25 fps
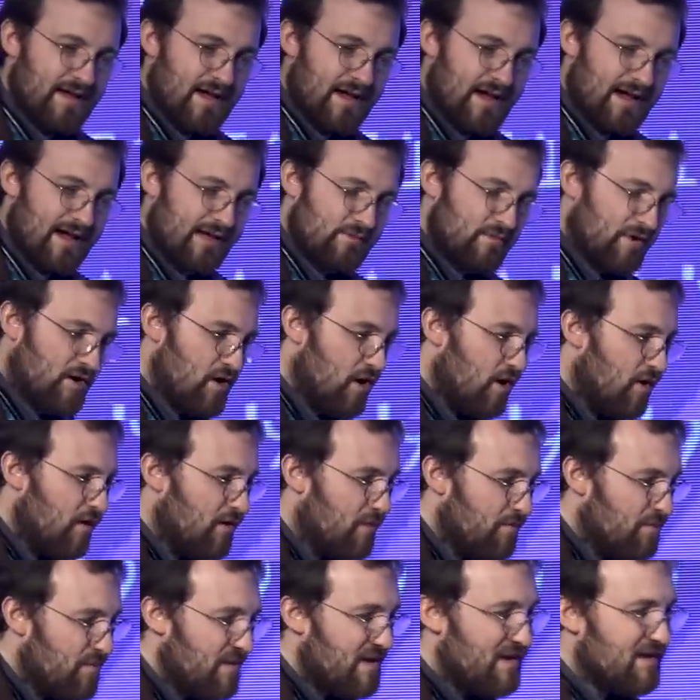I
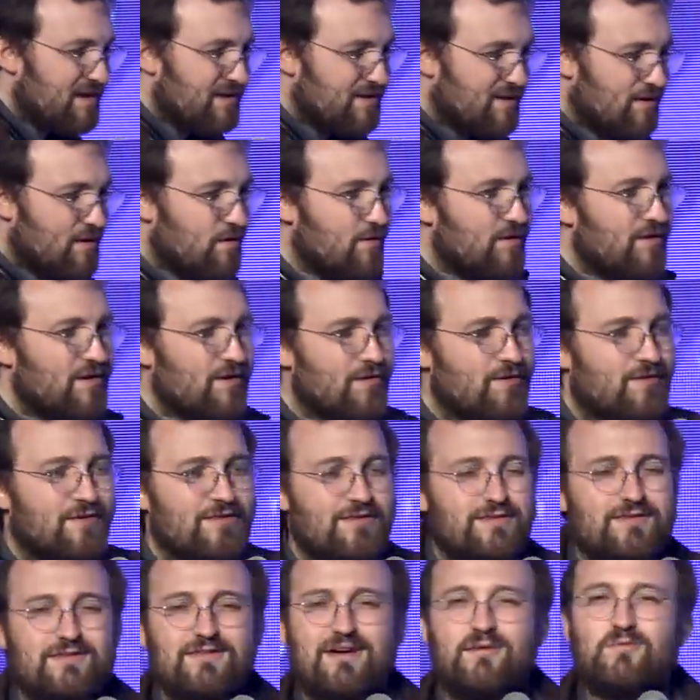recall being in Tokyo on
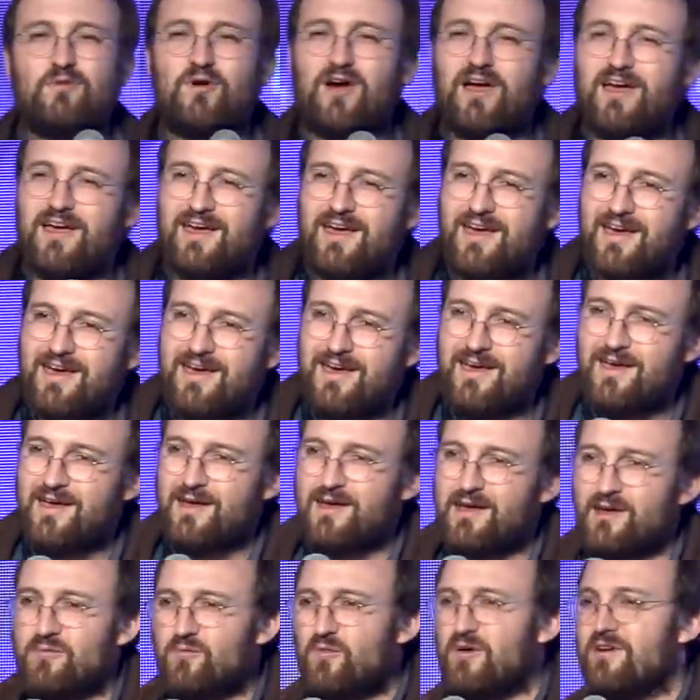the subway,
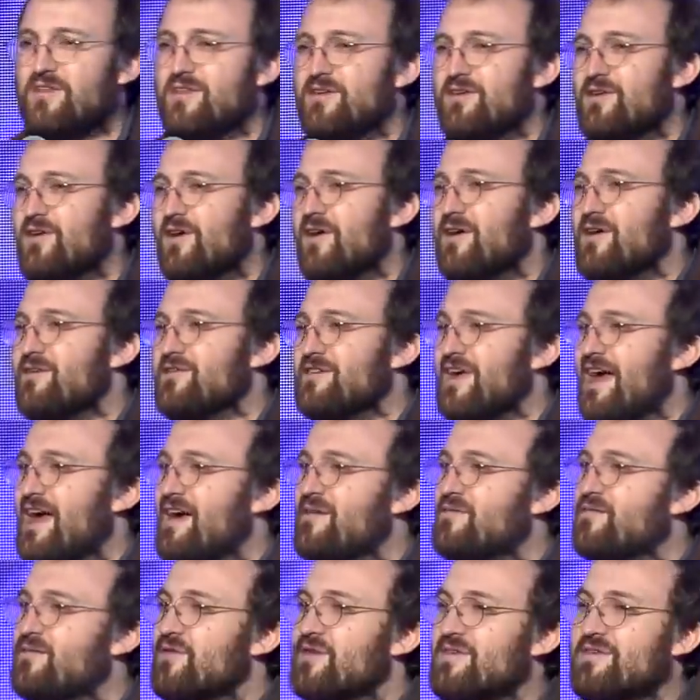in one of the cars,
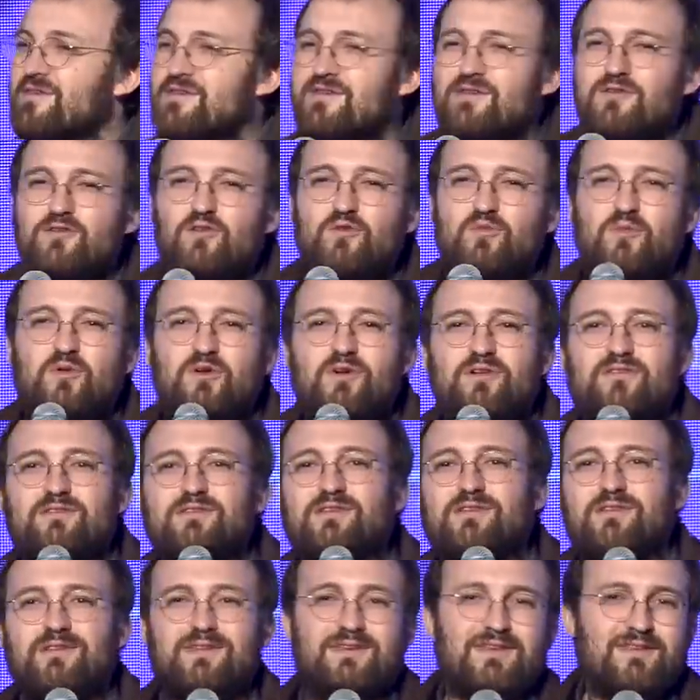every single
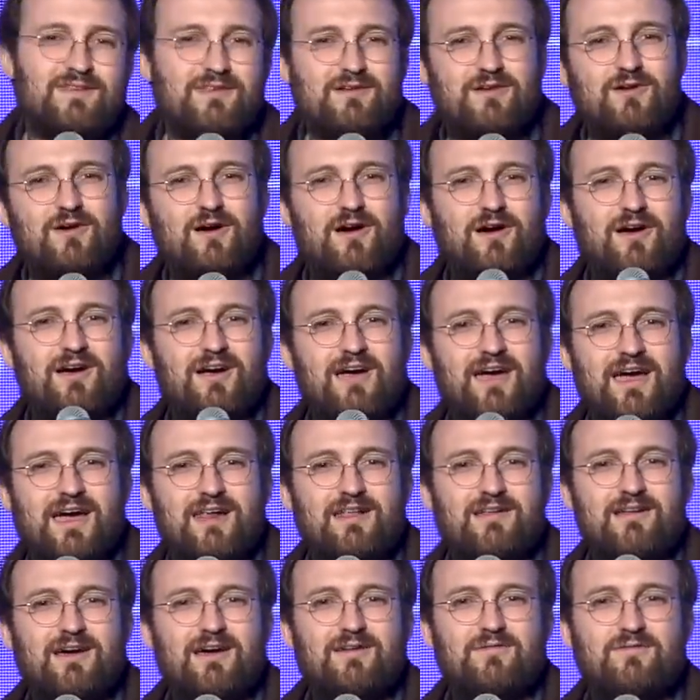person in the car
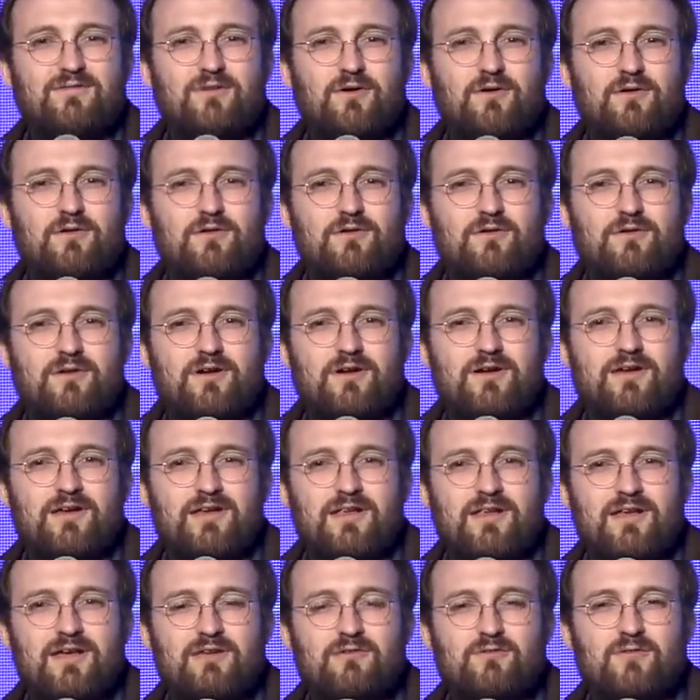had an iPhone or
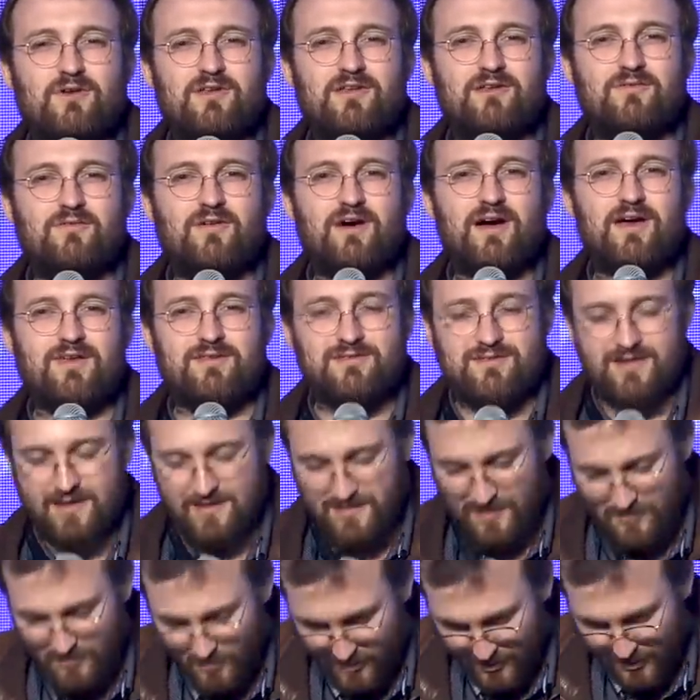an Android device,
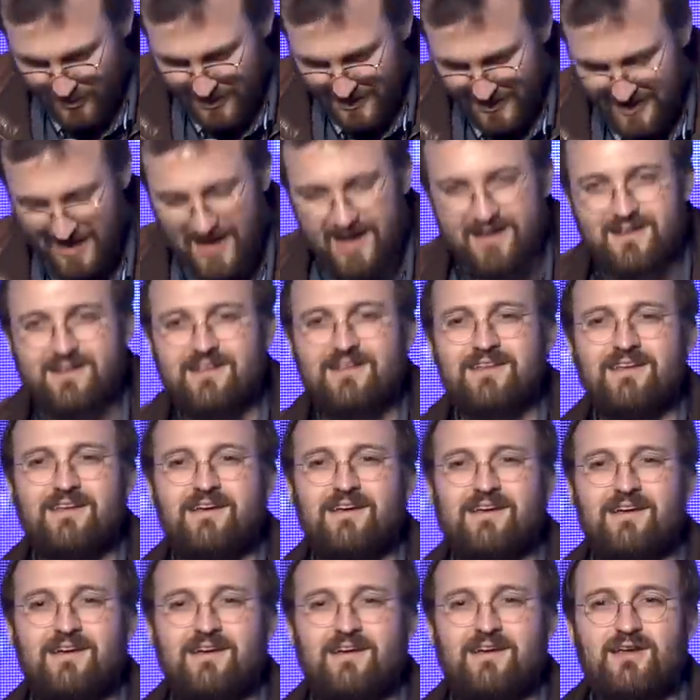and they were looking at it.
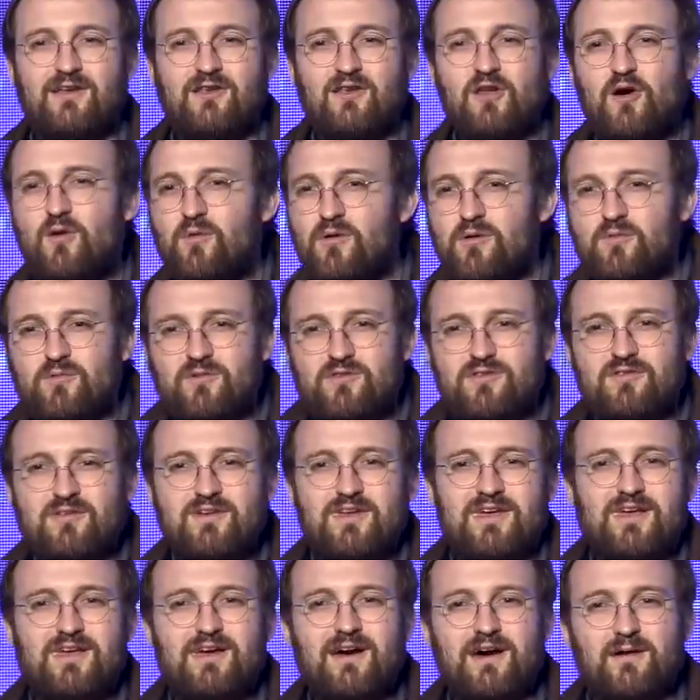No one was
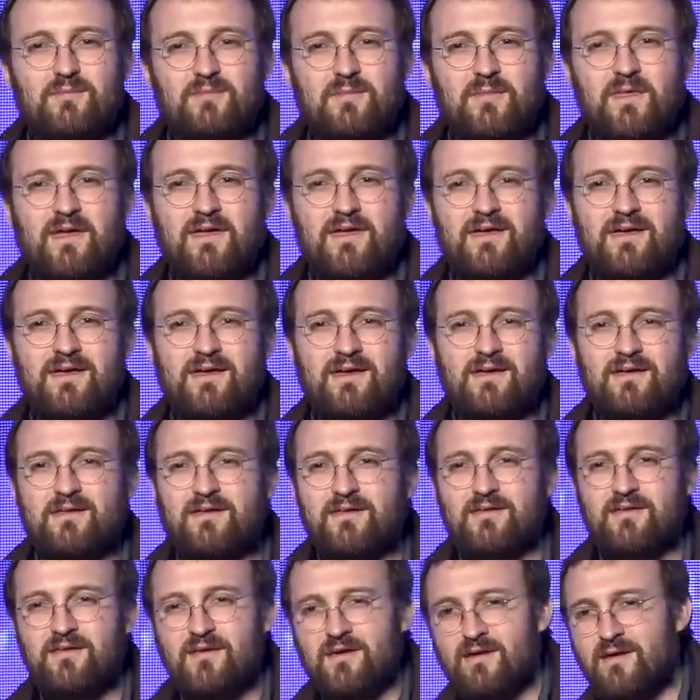looking up.
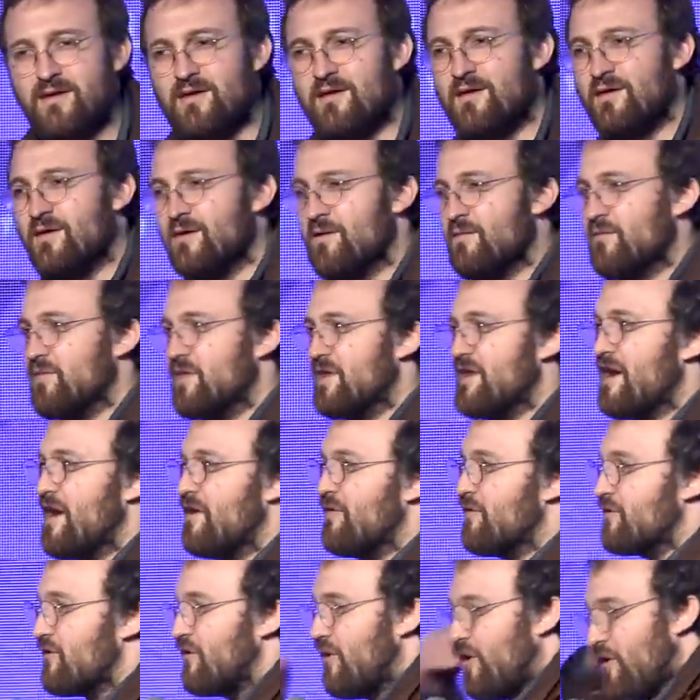We
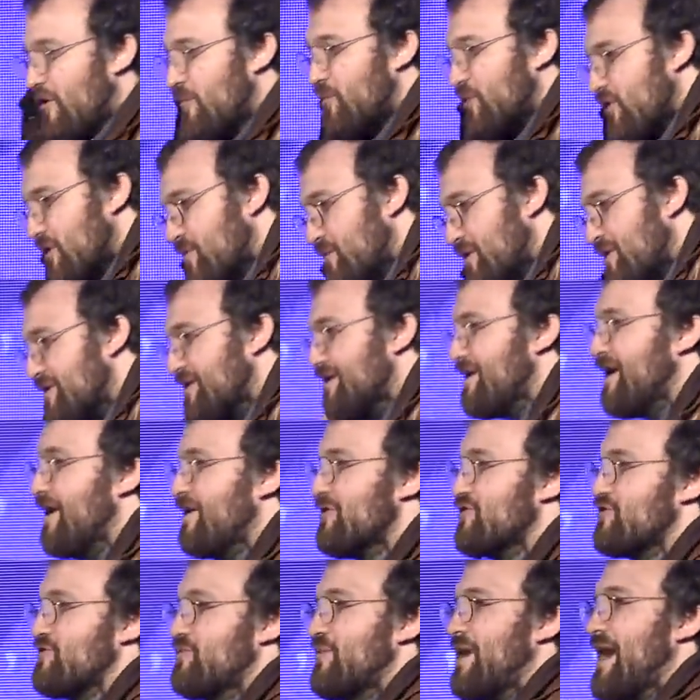now are all permanently
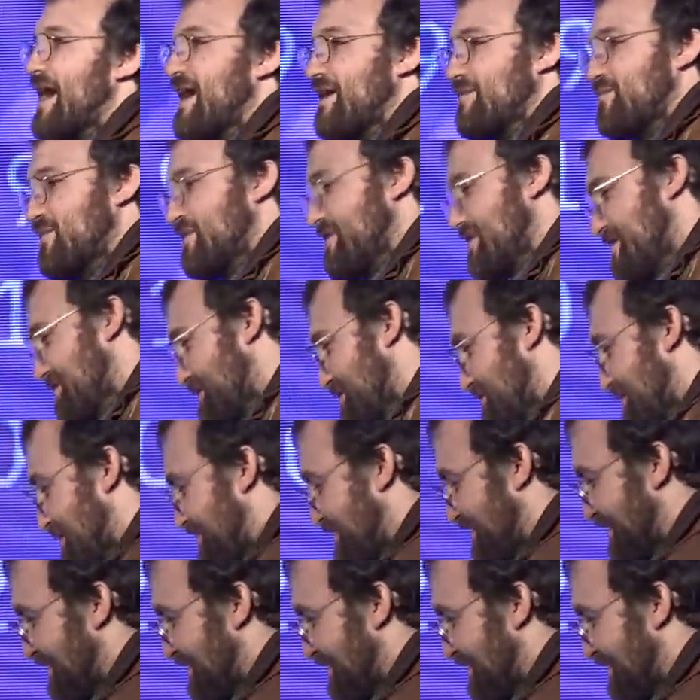hunchback because of this